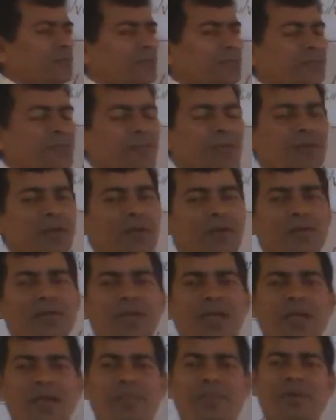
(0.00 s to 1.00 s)

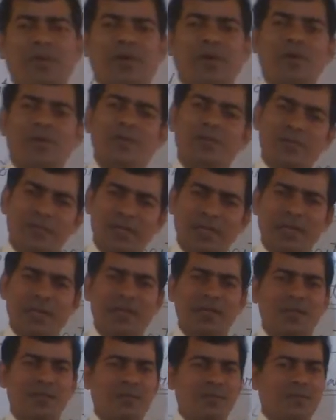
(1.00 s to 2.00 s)
Generally, epic always
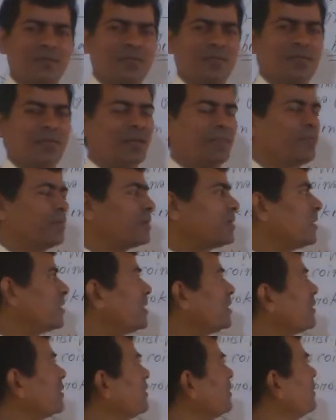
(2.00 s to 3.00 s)
takes a definite
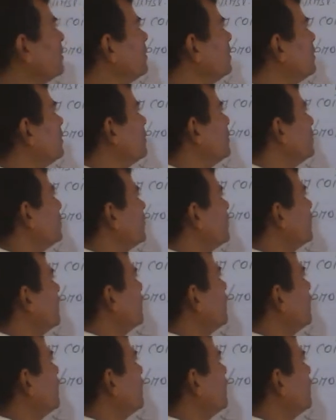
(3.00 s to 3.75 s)
article. The word I